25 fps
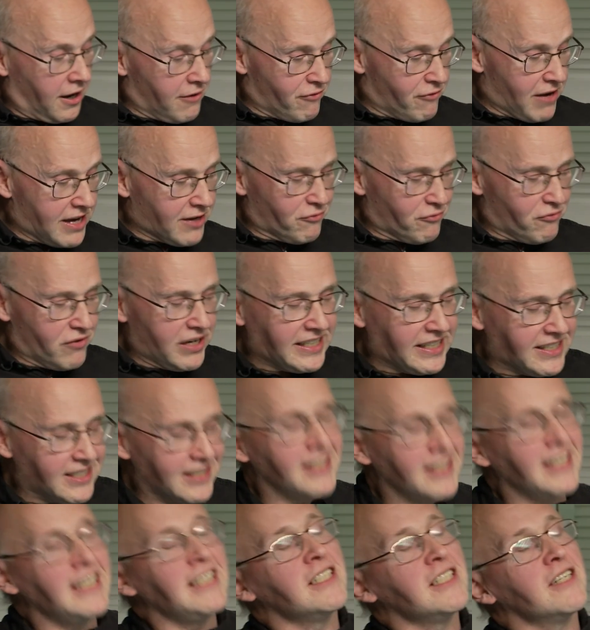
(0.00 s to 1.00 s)
read a
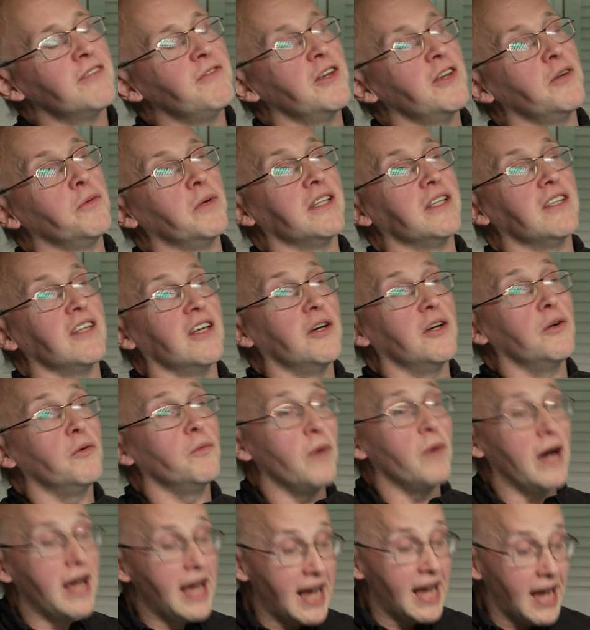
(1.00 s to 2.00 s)
recent interview with you
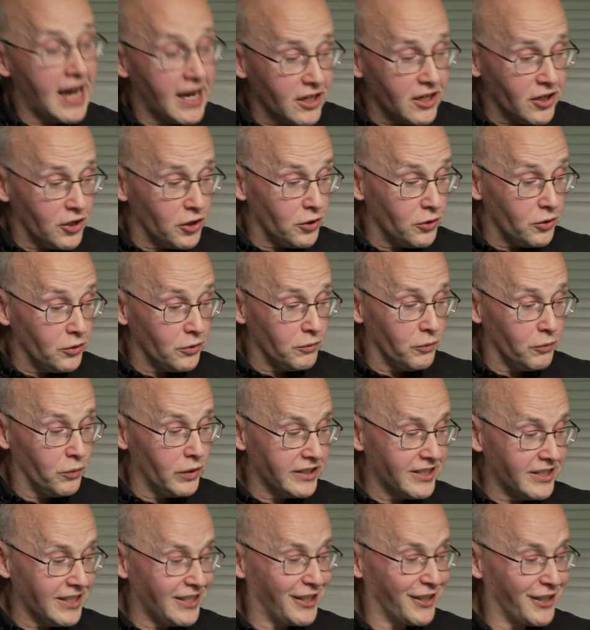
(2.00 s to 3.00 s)
where you were
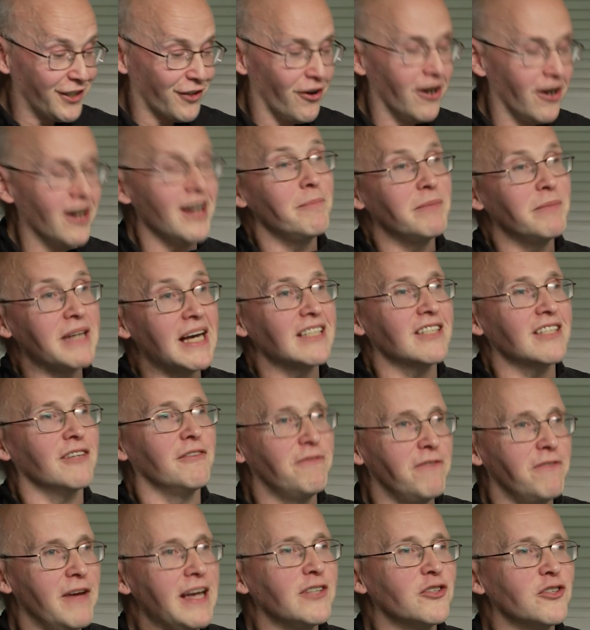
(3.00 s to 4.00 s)
described as a
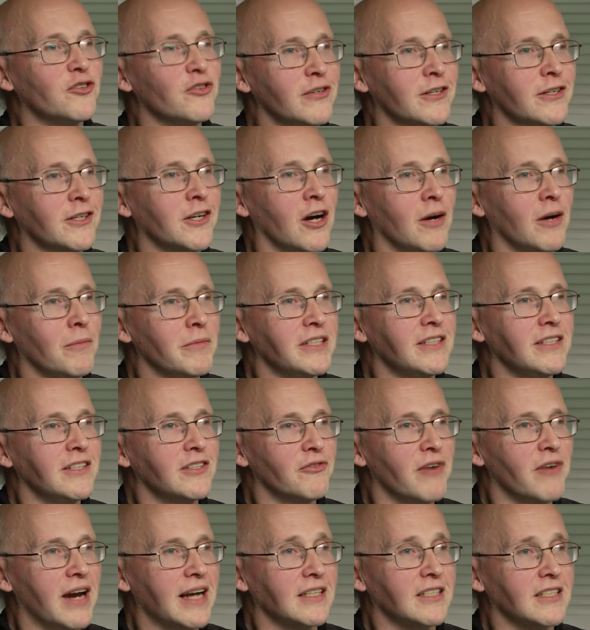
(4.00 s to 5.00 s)
veteran comedy
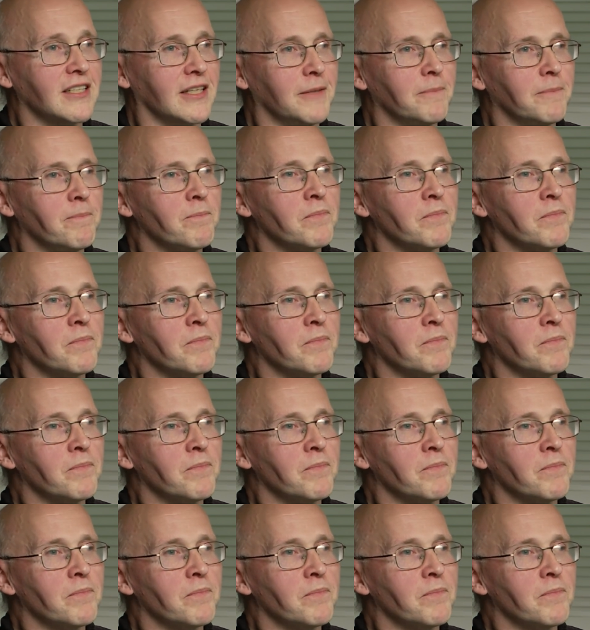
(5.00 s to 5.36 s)
director.